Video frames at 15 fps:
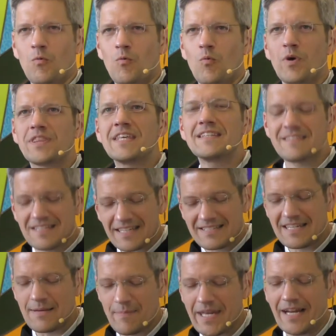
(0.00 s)
Within
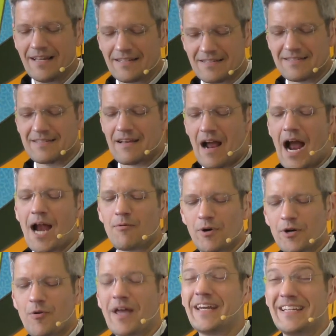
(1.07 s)
60 minutes, I
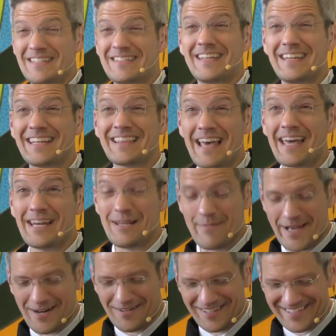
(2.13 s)
regretted sending that
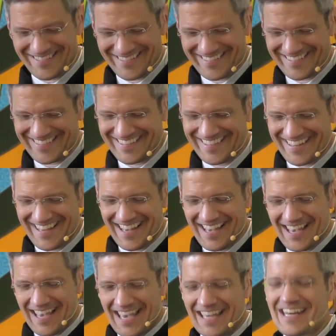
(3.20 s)
email.
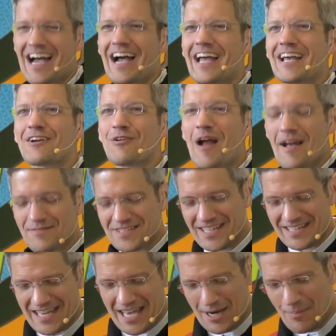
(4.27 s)
And I
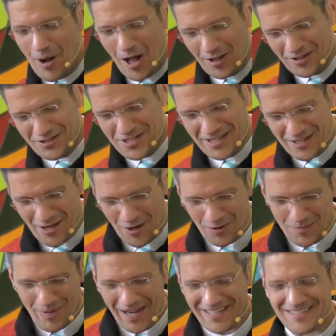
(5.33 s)
crafted an apology
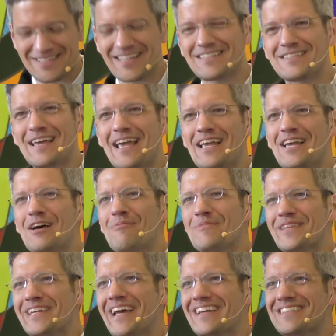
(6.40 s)
note by 6 a.m.
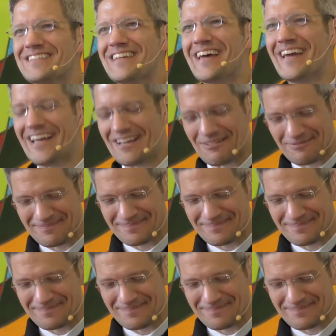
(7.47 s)
the next day.